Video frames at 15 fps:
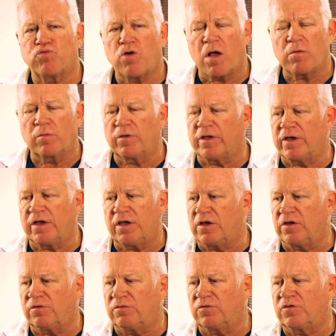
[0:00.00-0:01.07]

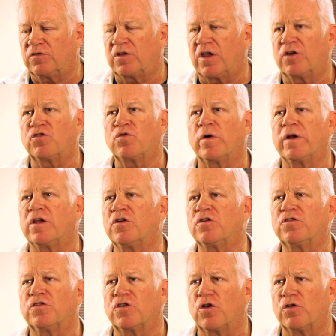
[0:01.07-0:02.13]
Probably 10, 20
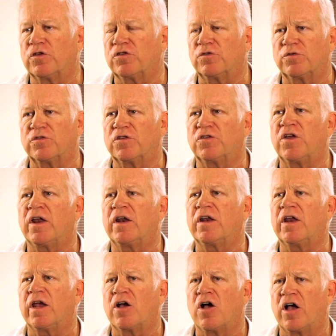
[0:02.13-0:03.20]
years ago, this was a
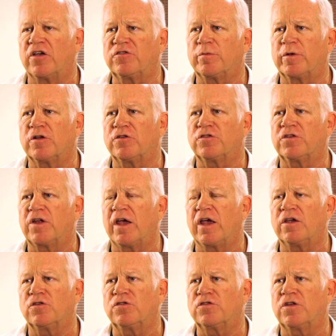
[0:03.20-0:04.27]
10-day hospital
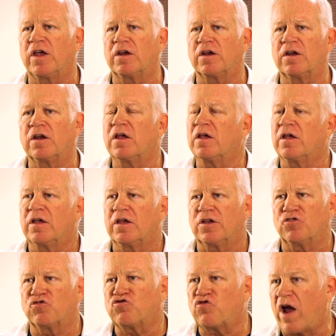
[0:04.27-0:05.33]
stay. You stayed in
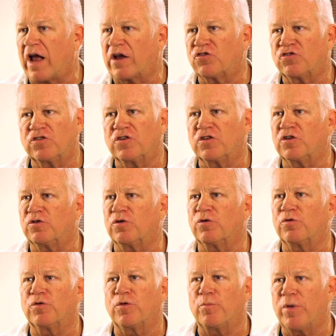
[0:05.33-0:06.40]
traction, you
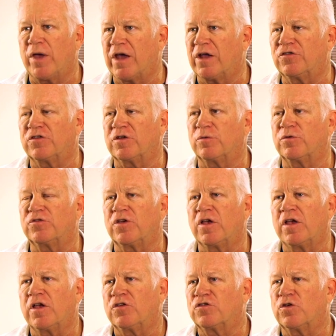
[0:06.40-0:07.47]
know, the beds.
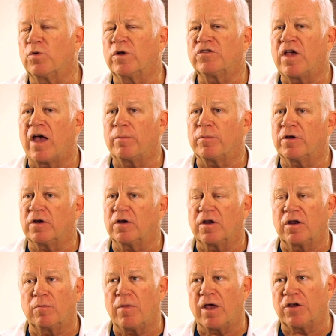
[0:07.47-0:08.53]
So what's happened
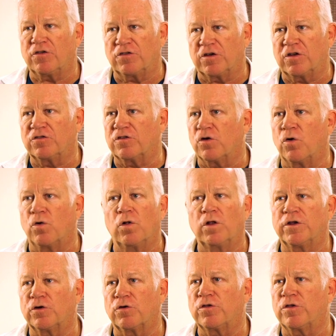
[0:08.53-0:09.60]
in medicine as a
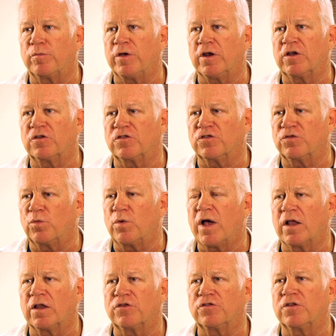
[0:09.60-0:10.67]
whole, and orthopedics as
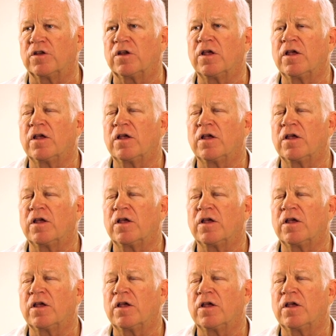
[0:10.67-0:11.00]
well, is that